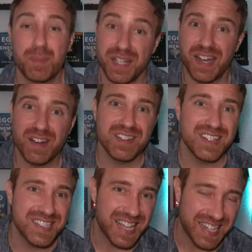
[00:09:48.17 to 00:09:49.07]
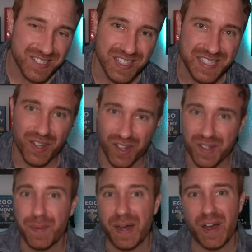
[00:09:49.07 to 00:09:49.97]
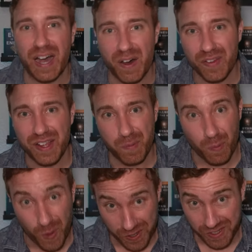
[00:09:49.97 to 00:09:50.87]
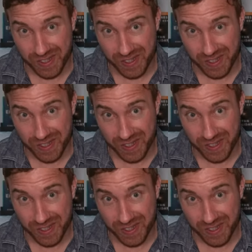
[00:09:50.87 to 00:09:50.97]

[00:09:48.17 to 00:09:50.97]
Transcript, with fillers: But now let's actually talk about how they work.